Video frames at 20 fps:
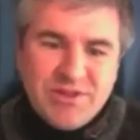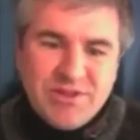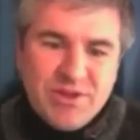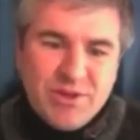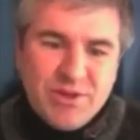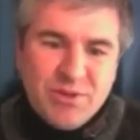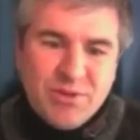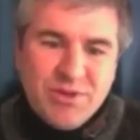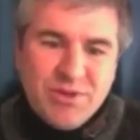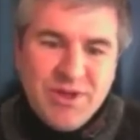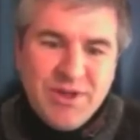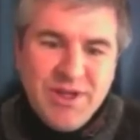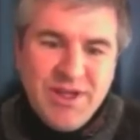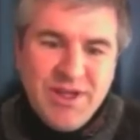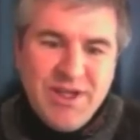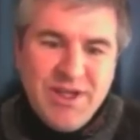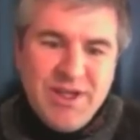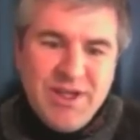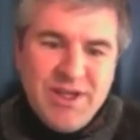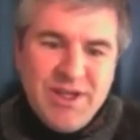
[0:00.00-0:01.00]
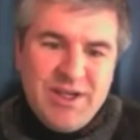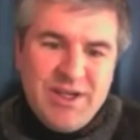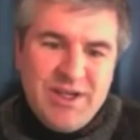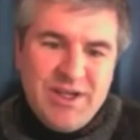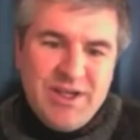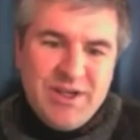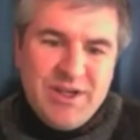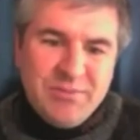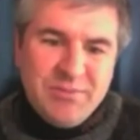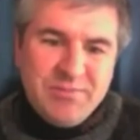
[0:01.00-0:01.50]
So
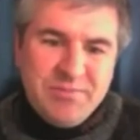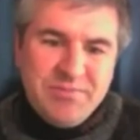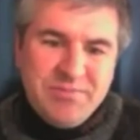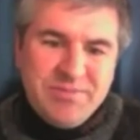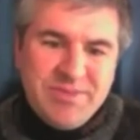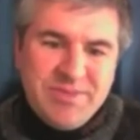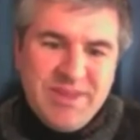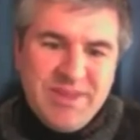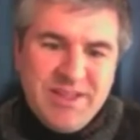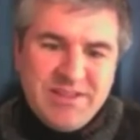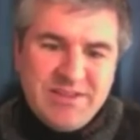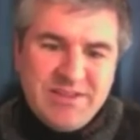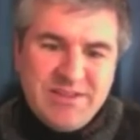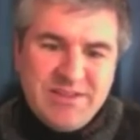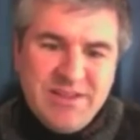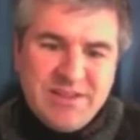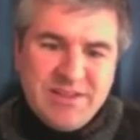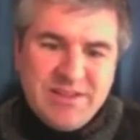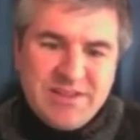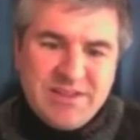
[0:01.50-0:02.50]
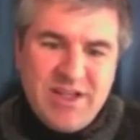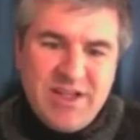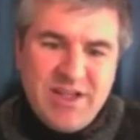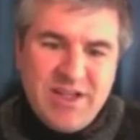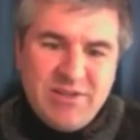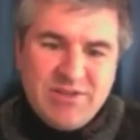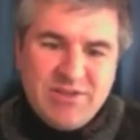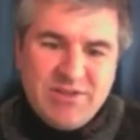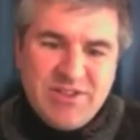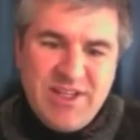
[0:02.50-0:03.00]
it's
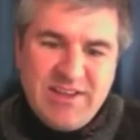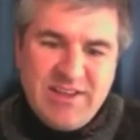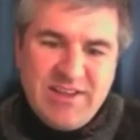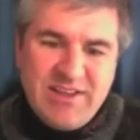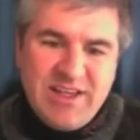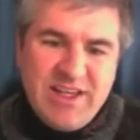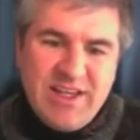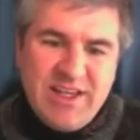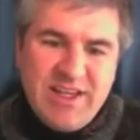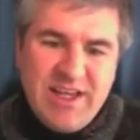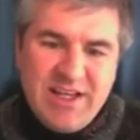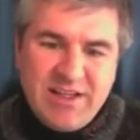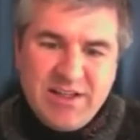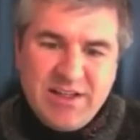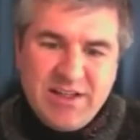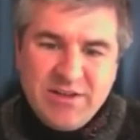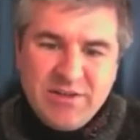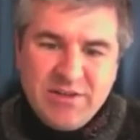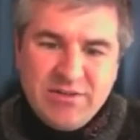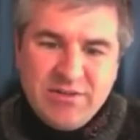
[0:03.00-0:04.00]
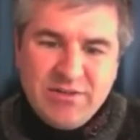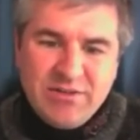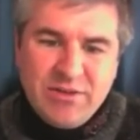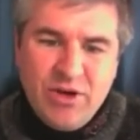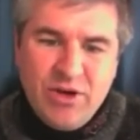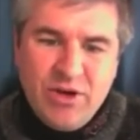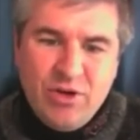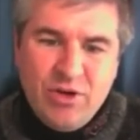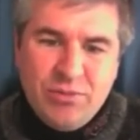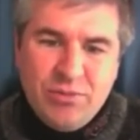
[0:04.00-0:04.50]
kind of sad that he had to
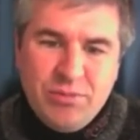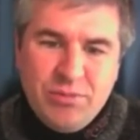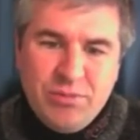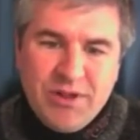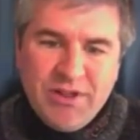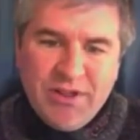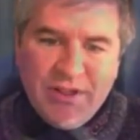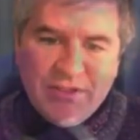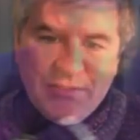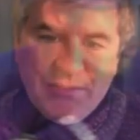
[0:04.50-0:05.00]
go, but he's